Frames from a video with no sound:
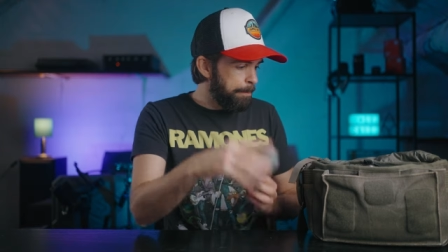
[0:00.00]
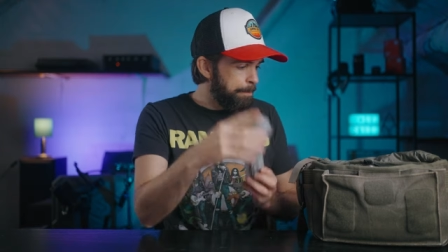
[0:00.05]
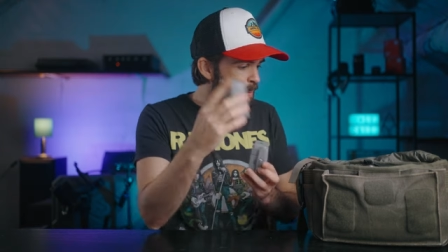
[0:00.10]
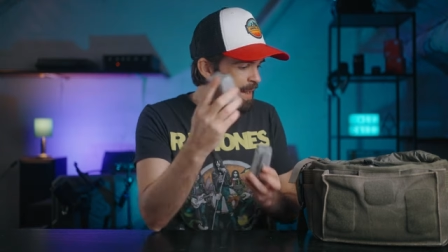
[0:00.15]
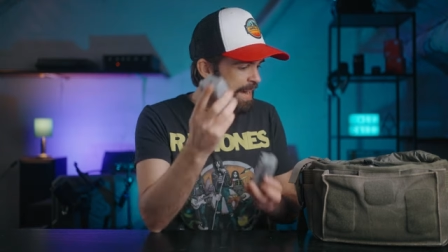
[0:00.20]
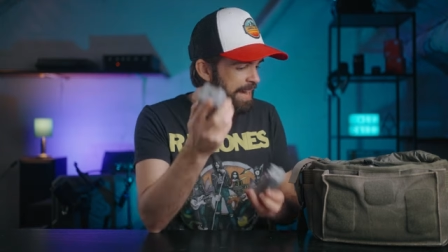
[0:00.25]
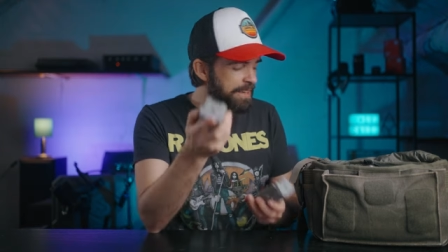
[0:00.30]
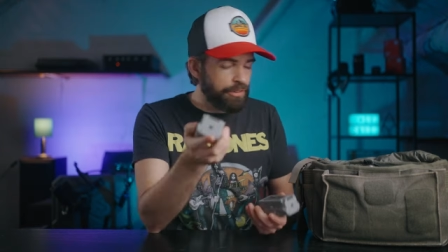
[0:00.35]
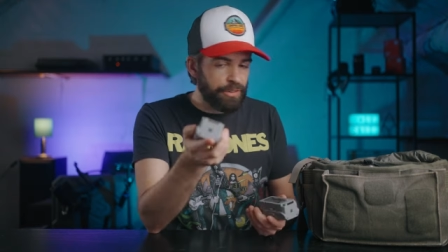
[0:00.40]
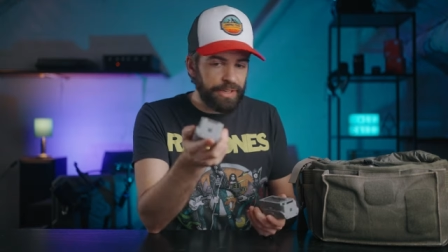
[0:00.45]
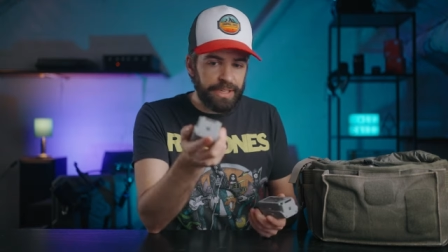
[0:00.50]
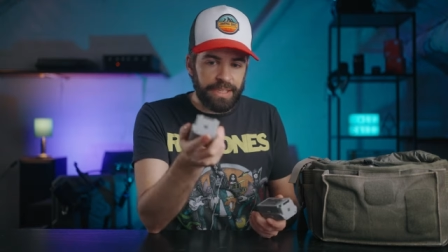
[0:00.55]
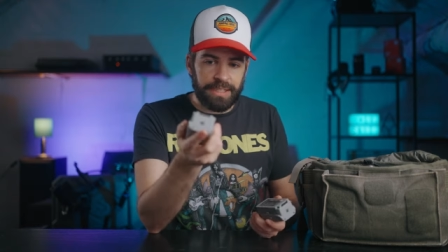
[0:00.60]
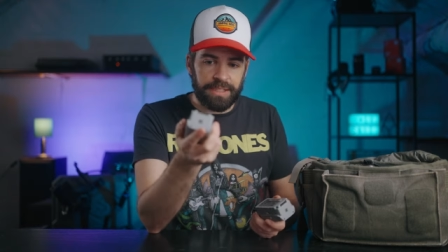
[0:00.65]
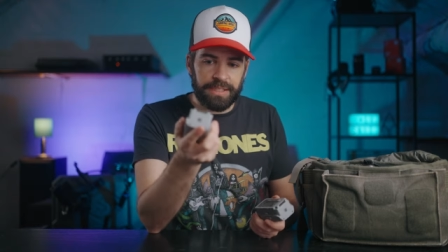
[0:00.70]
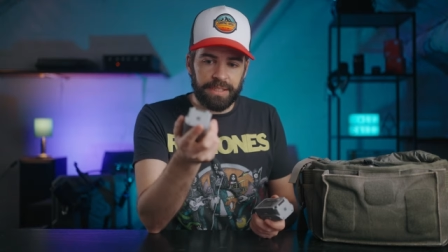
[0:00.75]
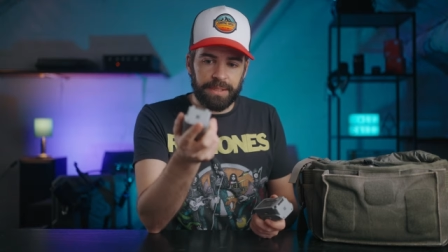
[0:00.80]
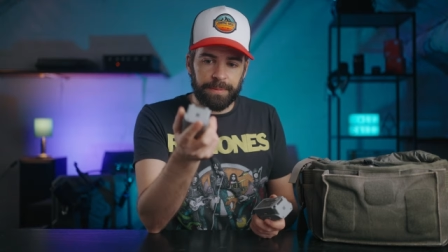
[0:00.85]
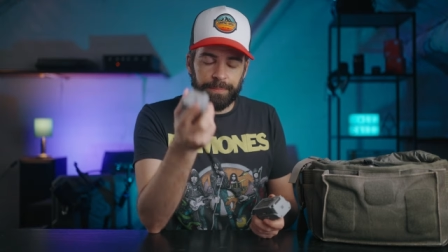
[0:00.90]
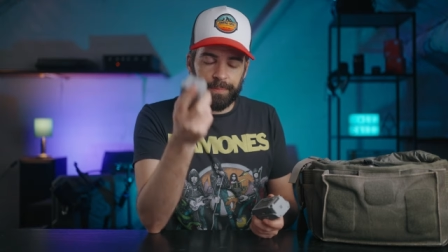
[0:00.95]

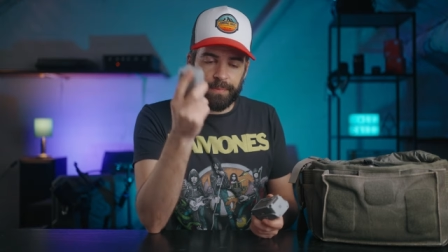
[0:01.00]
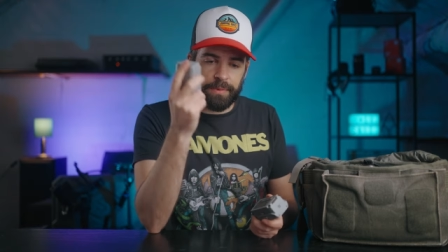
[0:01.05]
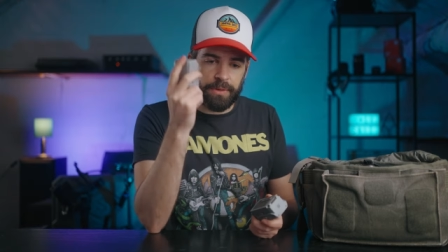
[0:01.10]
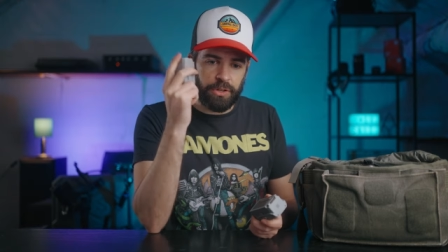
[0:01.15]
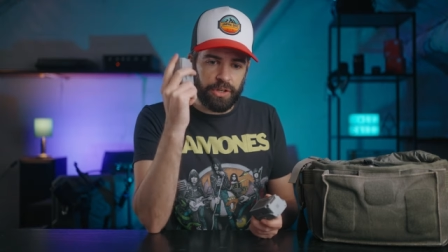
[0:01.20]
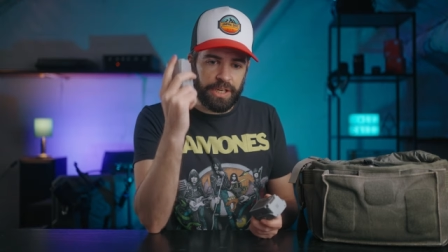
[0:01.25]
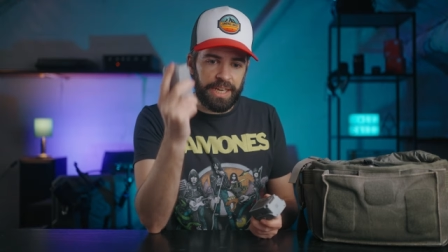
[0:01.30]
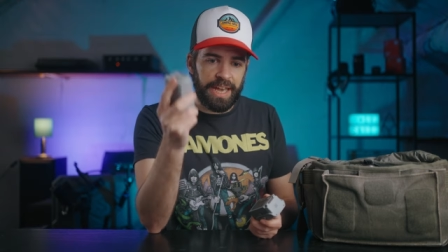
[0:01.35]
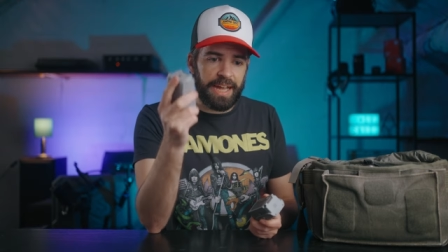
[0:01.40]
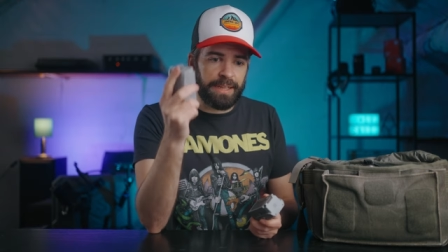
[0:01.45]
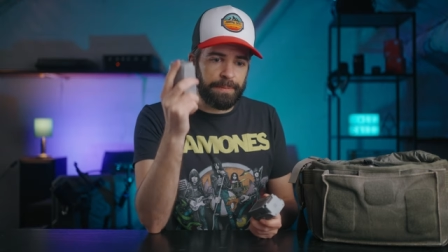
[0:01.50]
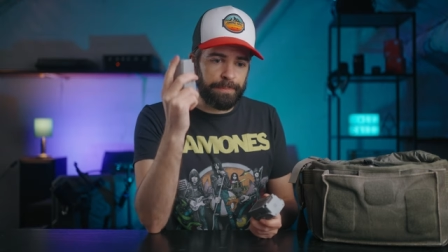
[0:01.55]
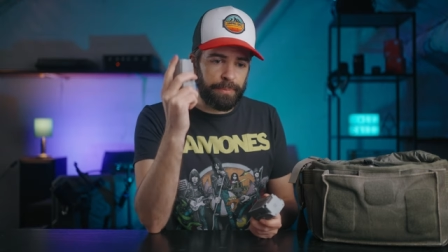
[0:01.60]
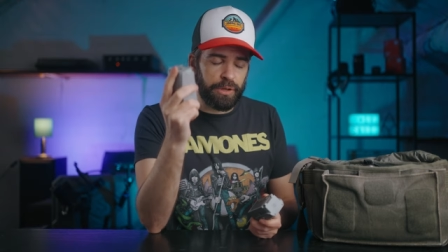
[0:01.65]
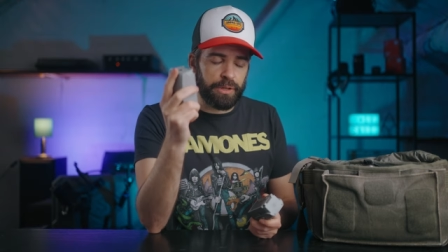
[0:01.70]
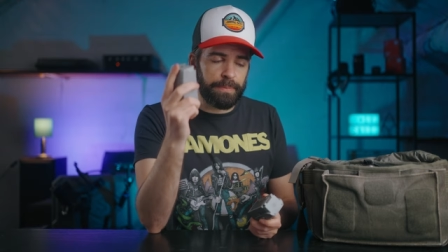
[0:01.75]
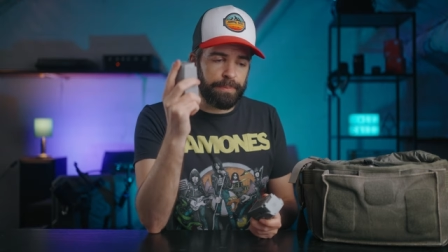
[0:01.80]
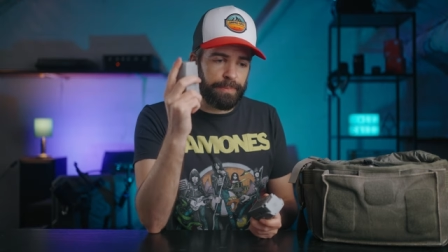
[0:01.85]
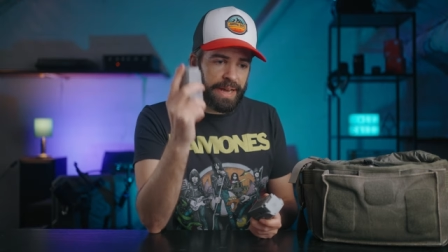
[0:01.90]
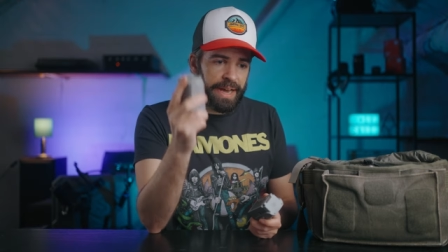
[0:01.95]
batteries. You can't
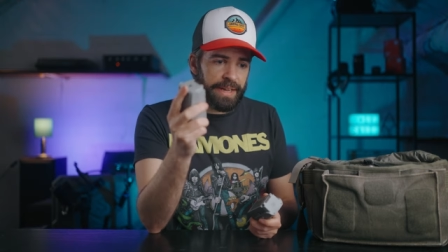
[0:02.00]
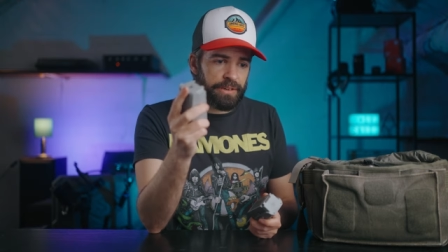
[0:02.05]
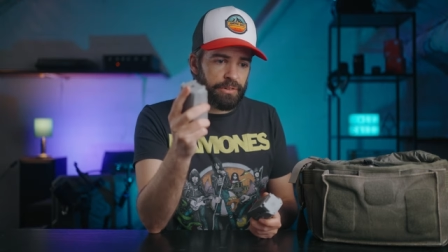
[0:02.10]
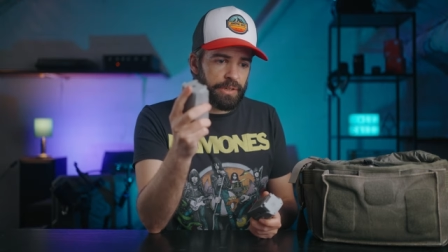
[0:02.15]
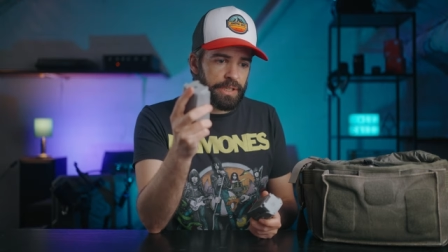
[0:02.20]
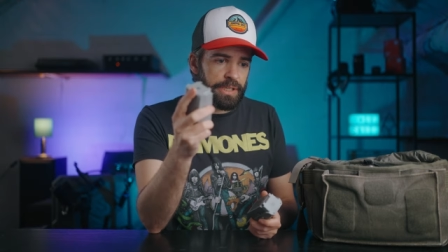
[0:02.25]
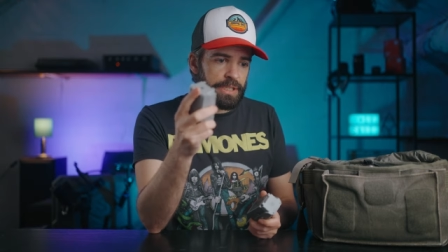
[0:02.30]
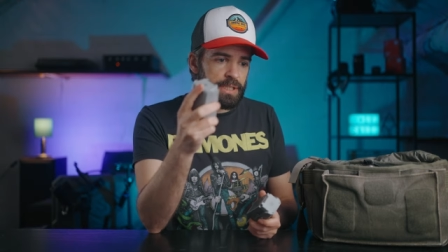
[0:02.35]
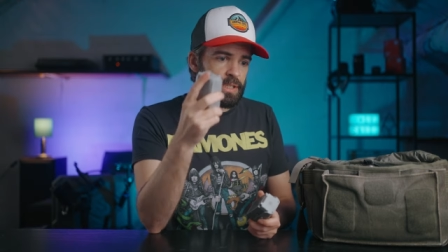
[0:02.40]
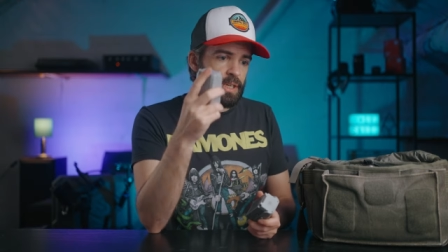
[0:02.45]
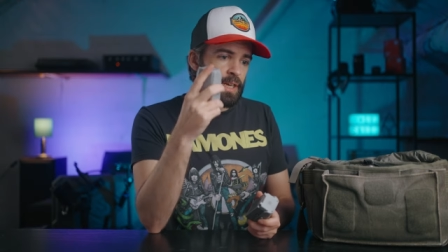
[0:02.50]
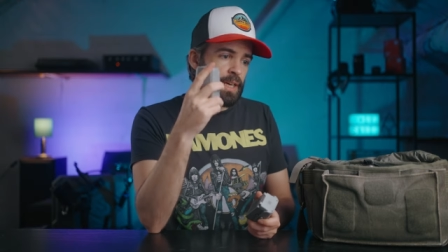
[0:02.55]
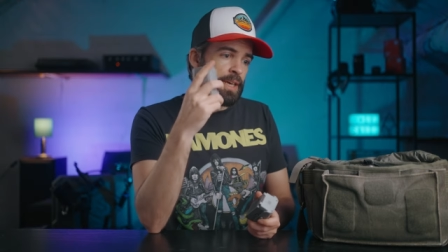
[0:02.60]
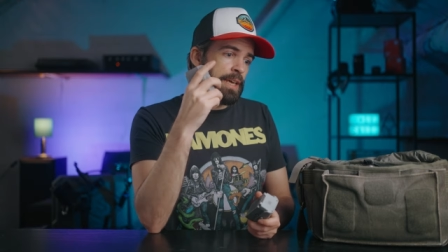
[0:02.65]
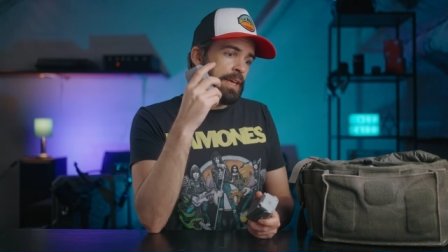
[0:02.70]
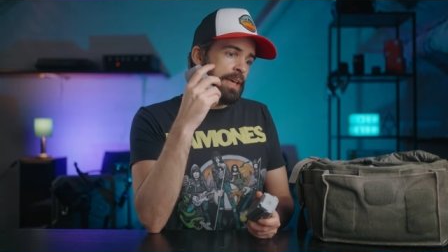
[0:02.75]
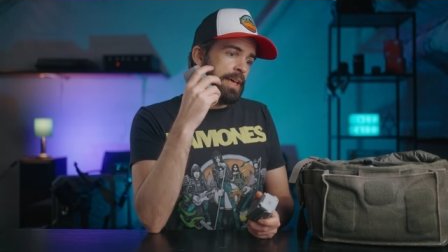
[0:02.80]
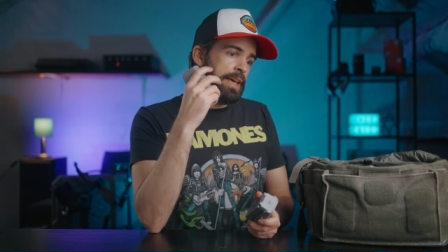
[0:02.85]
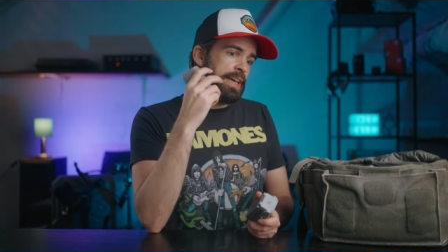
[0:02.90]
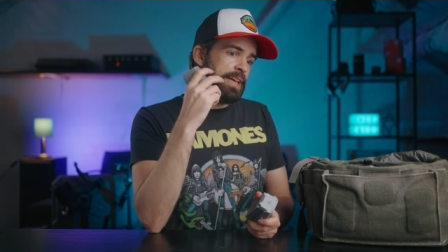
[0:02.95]
put batteries
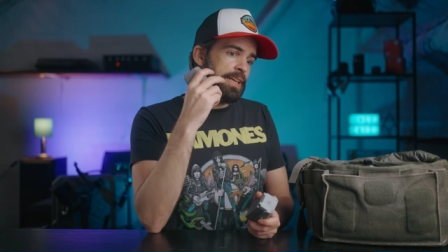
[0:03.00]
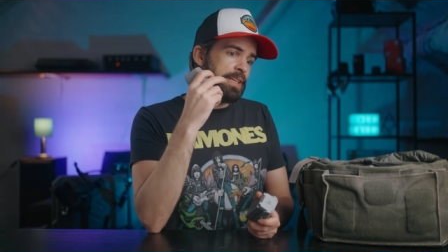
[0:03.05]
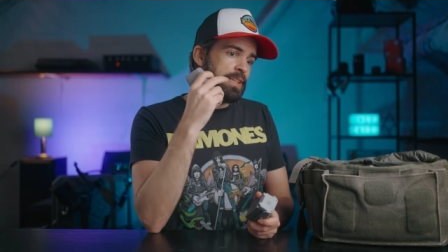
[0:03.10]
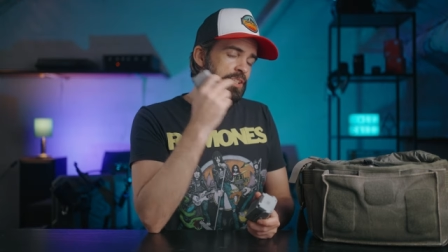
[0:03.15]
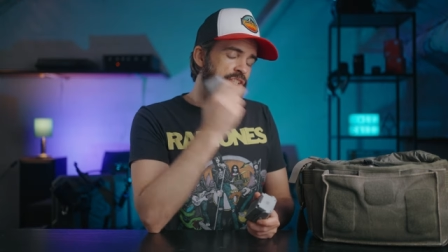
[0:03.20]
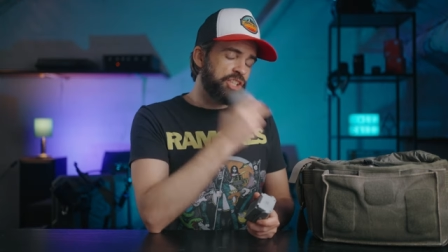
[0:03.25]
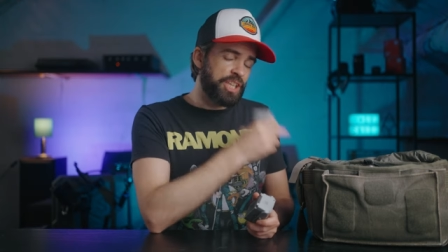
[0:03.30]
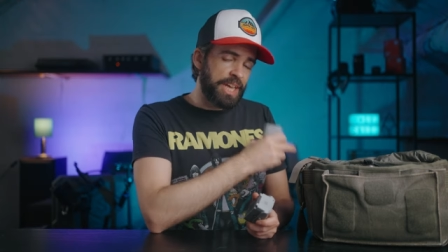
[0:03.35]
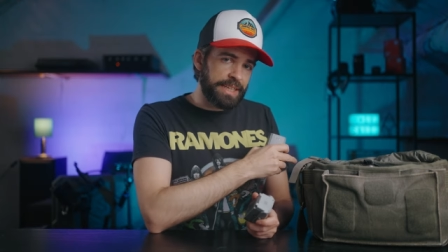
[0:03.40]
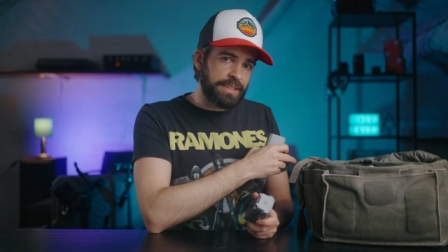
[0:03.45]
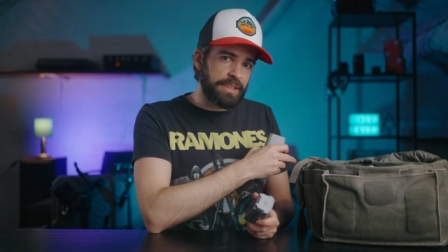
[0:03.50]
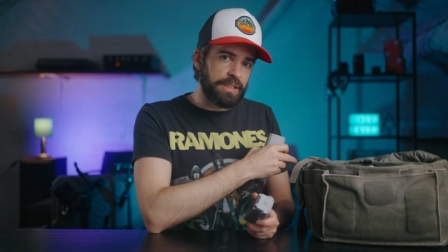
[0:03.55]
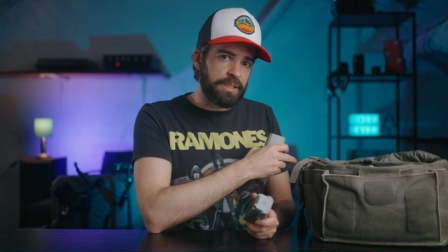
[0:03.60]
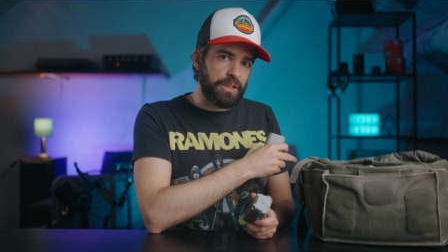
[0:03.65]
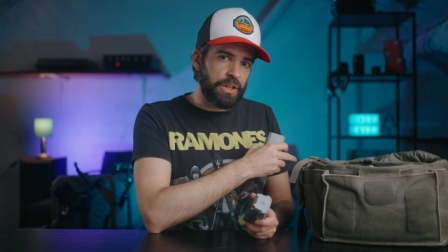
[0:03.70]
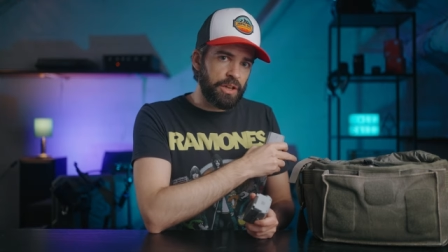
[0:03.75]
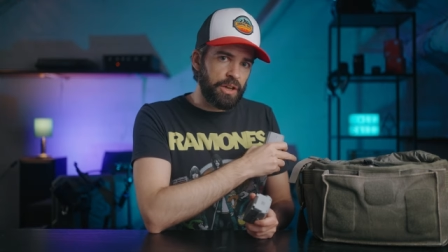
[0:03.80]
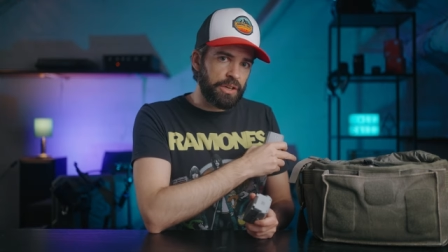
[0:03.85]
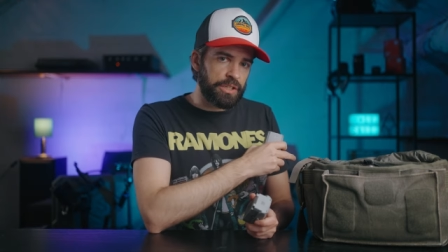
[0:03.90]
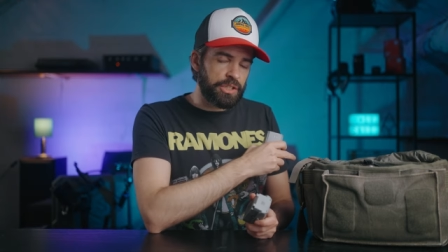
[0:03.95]
in checked-in
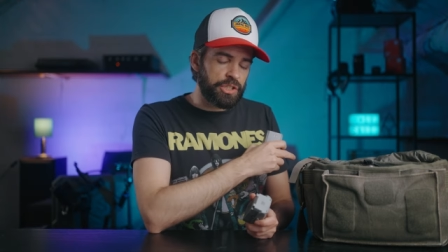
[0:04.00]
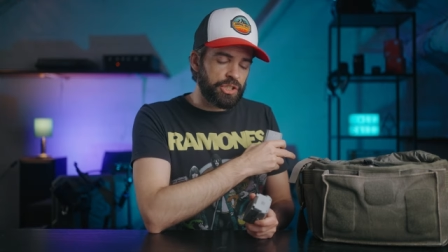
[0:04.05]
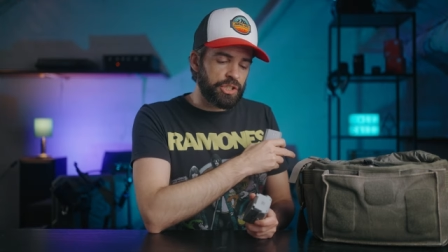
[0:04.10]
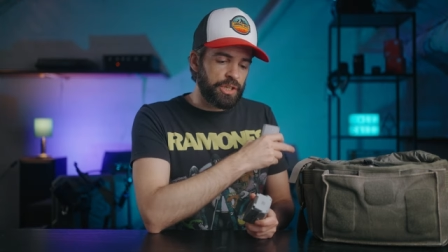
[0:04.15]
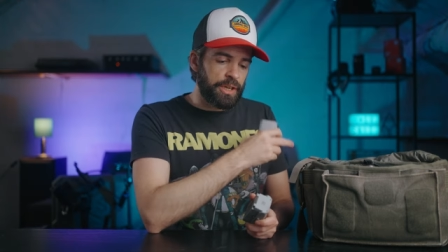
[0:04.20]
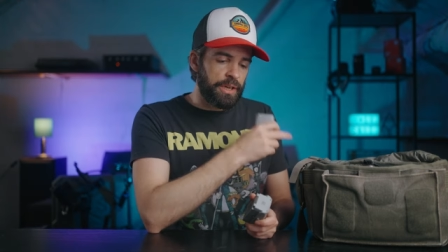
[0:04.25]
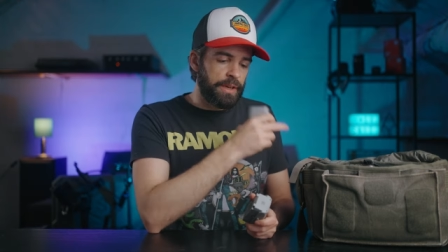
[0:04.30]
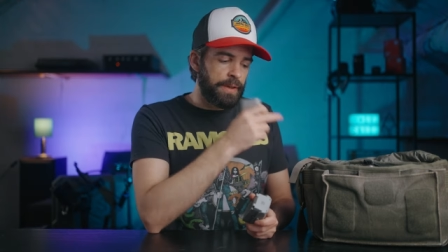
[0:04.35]
luggage.